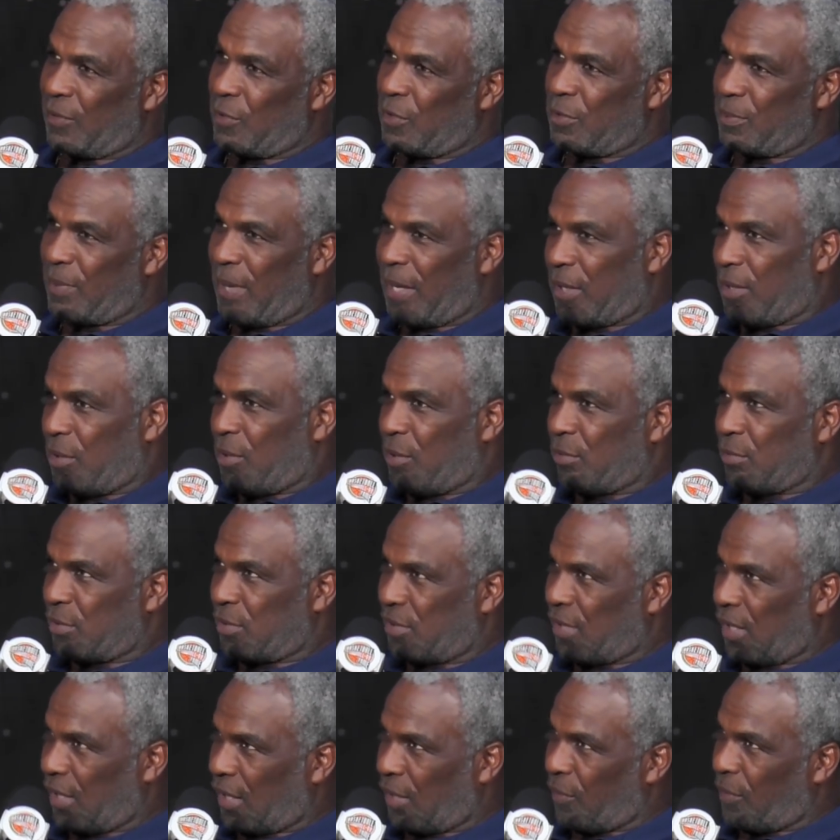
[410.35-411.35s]
well, you might go
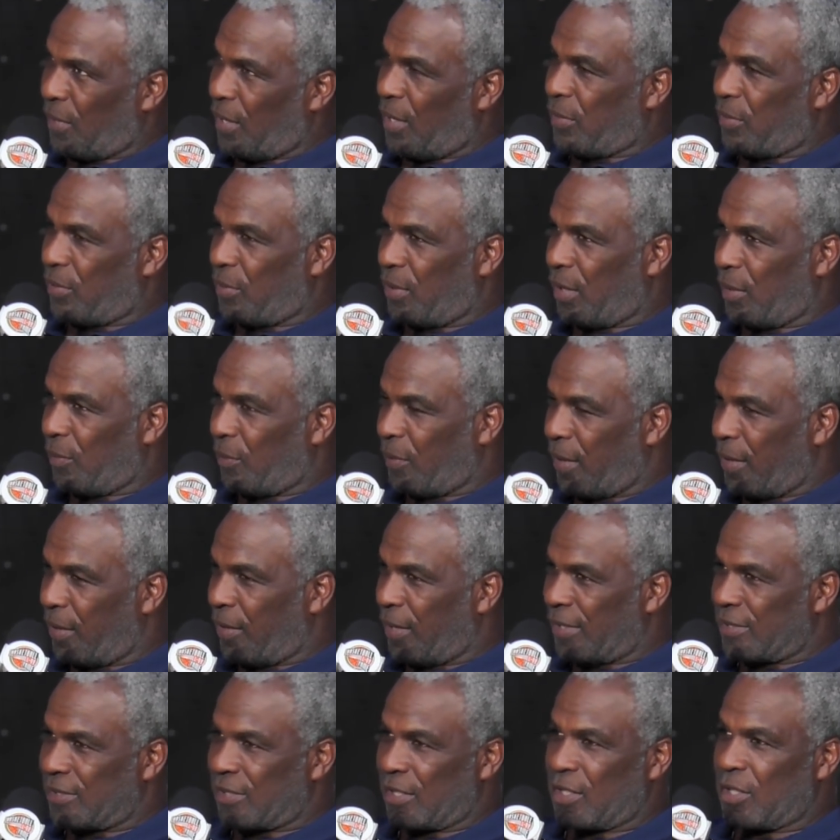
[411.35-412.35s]
second round, third round,
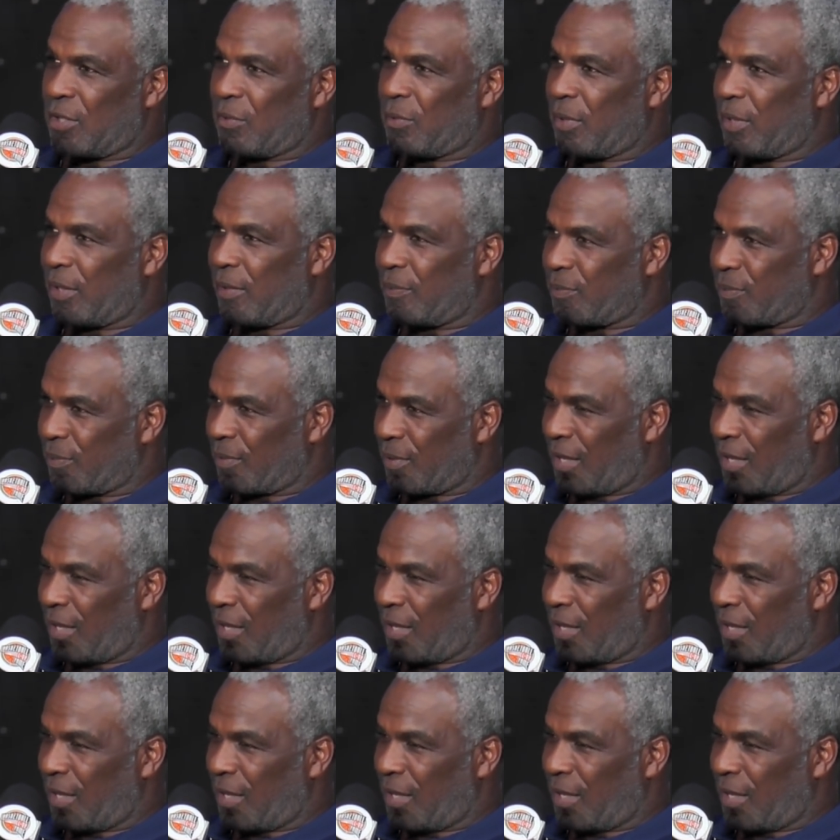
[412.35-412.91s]
I said, know what?